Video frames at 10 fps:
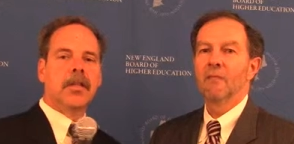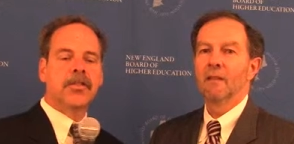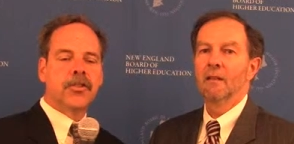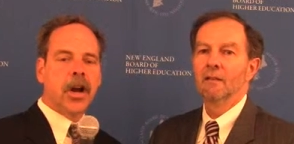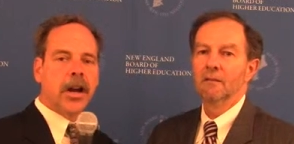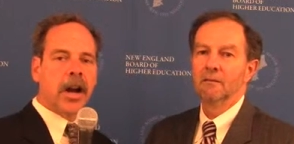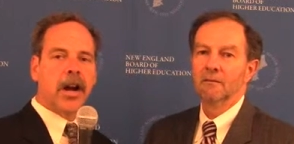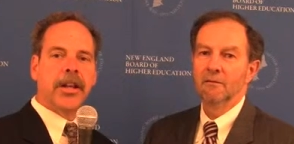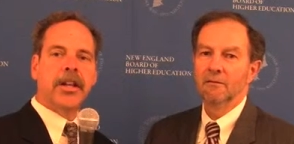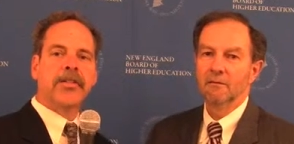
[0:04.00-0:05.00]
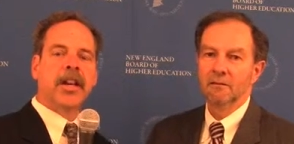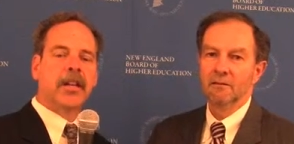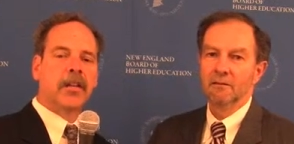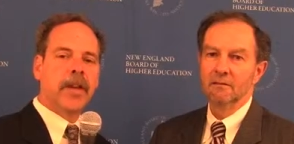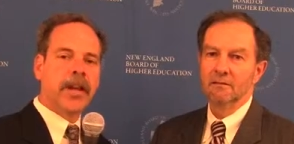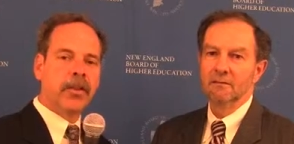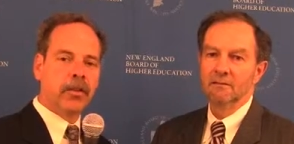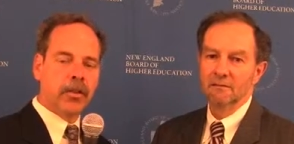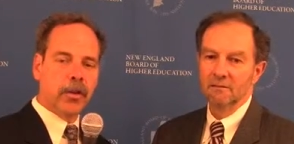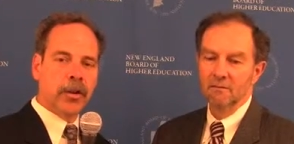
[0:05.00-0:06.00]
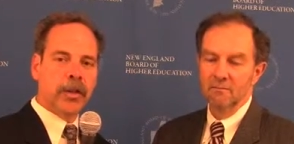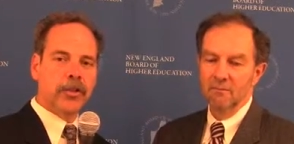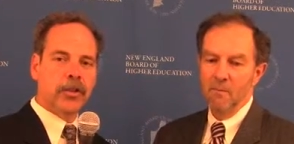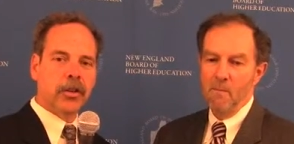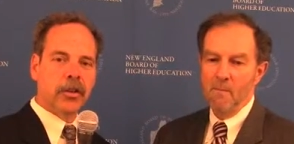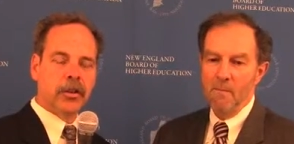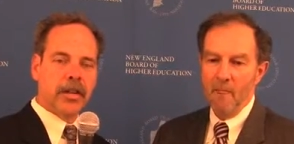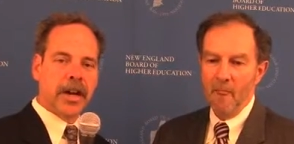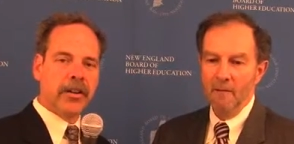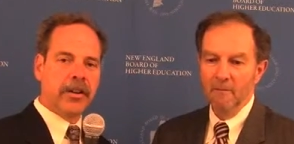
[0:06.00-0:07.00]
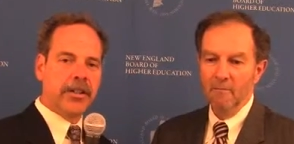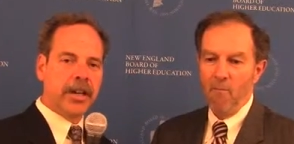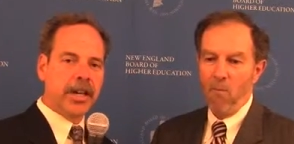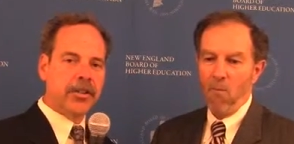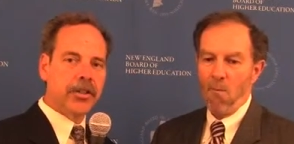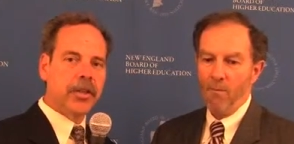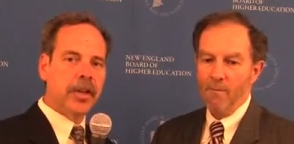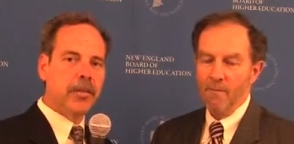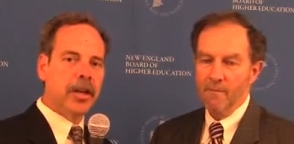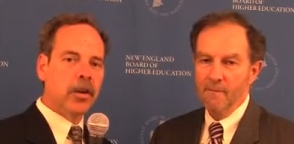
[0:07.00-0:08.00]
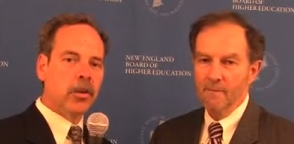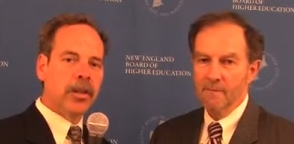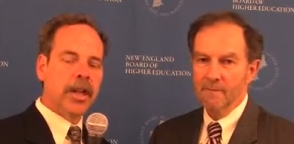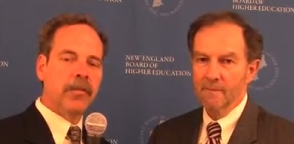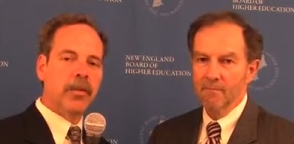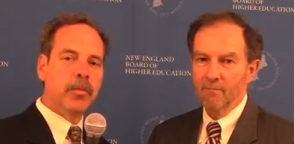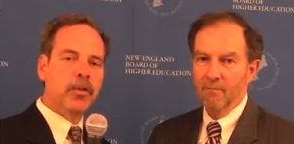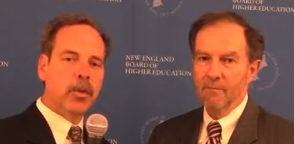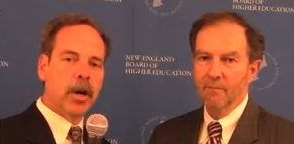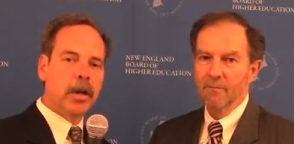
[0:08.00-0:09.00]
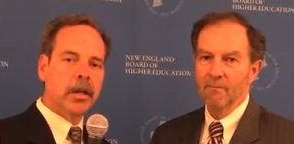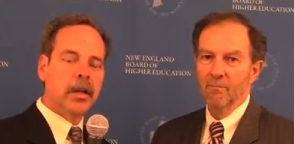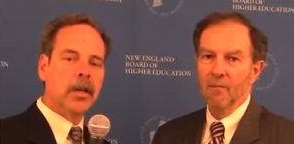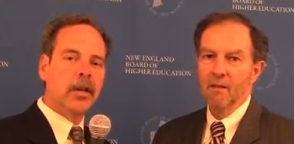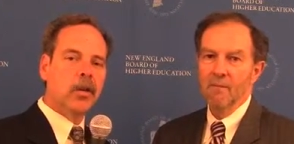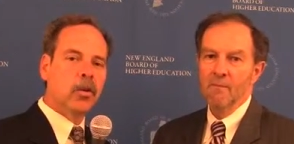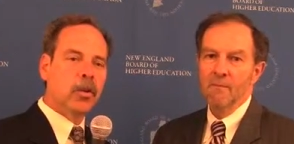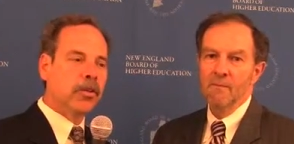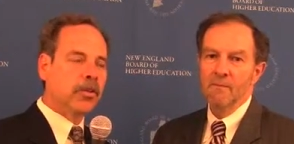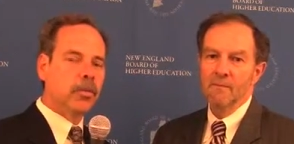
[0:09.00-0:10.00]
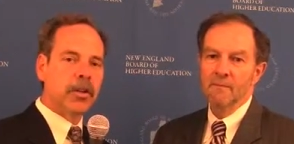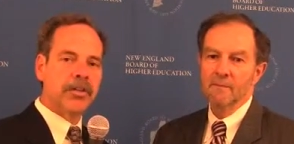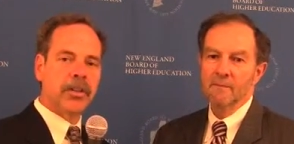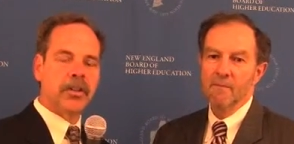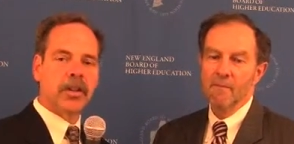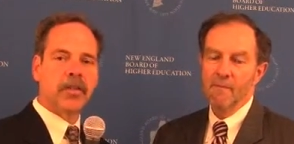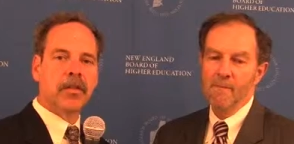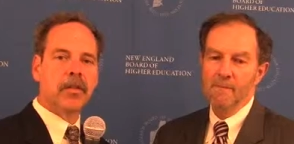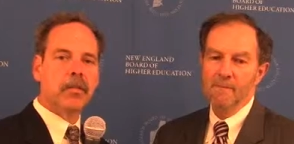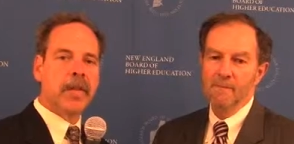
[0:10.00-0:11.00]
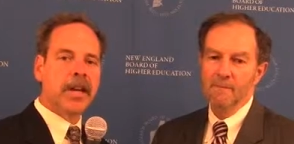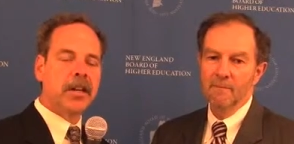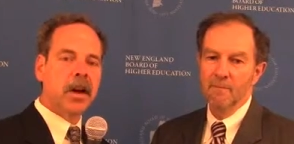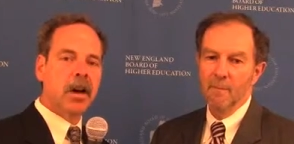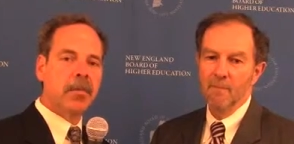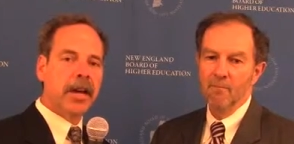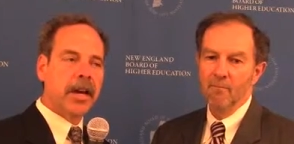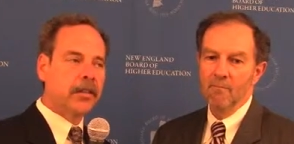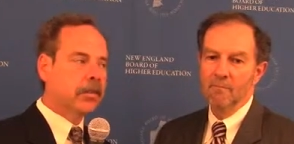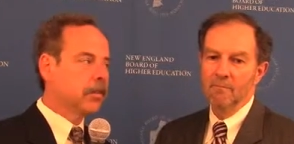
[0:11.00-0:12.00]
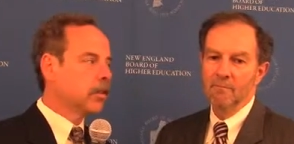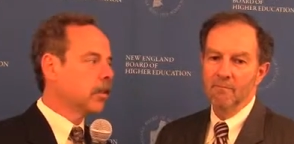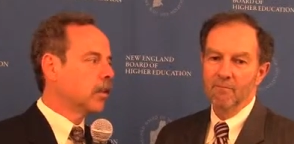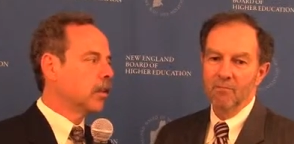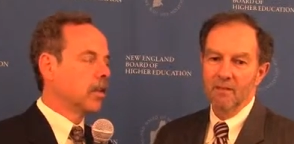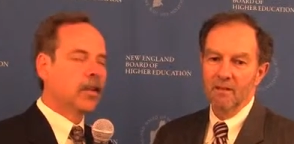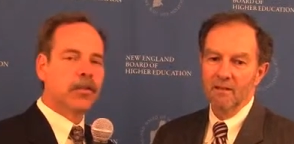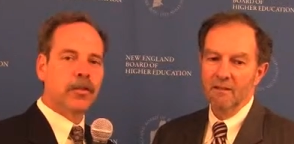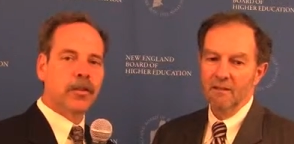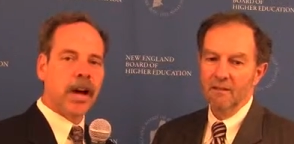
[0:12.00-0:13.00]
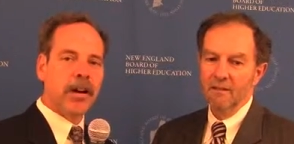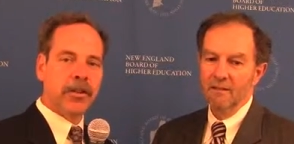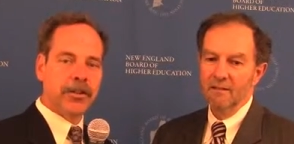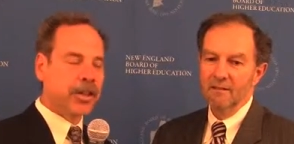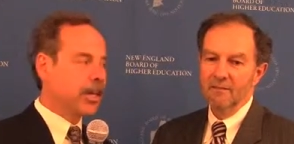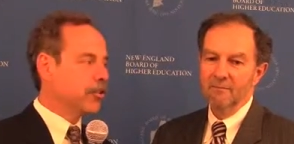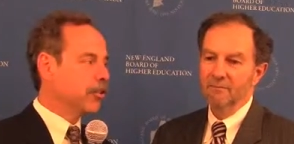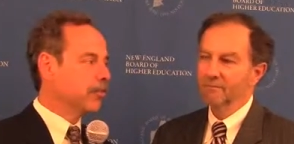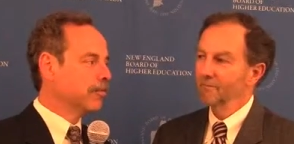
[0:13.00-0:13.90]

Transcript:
Speaker 1: This is John Harney, Executive Editor of the New England Journal of Higher Education. I'm here with Henry Bourgeois, who is the President of the Maine Compact for Higher Education.